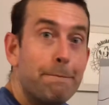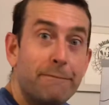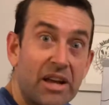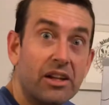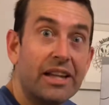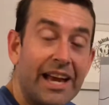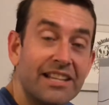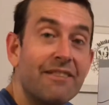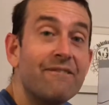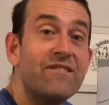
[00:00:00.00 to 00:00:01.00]
Bill
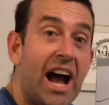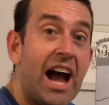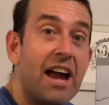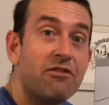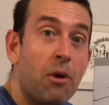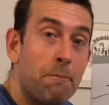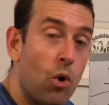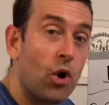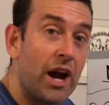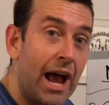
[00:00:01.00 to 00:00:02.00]
has 5
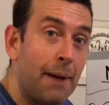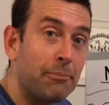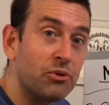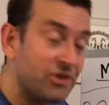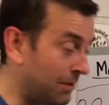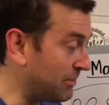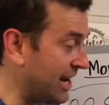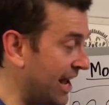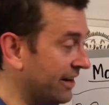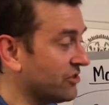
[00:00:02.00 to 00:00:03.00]
more apples than
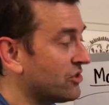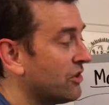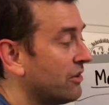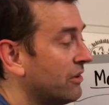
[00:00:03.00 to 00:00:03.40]
bananas.